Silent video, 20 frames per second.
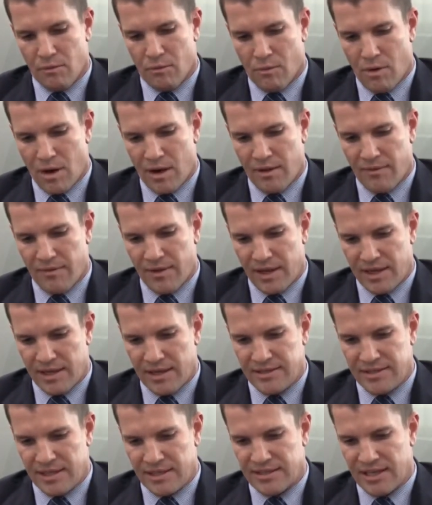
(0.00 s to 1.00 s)
one of the
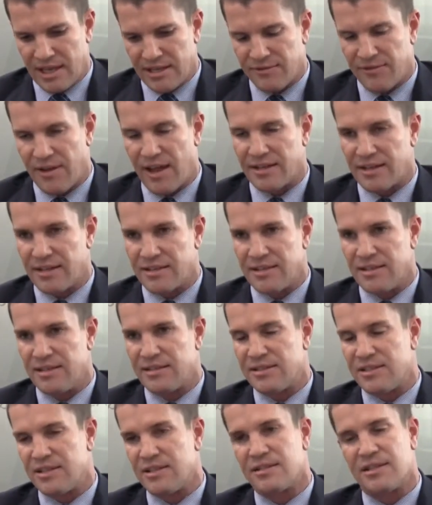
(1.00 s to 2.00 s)
key success factors
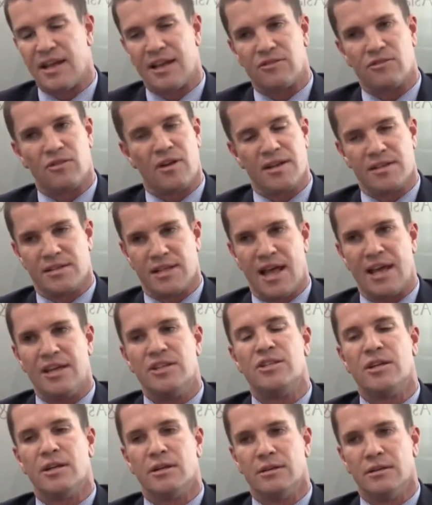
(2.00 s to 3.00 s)
is just that
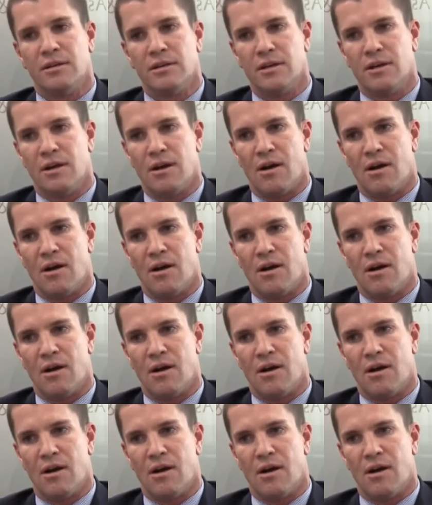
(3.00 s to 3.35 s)
translation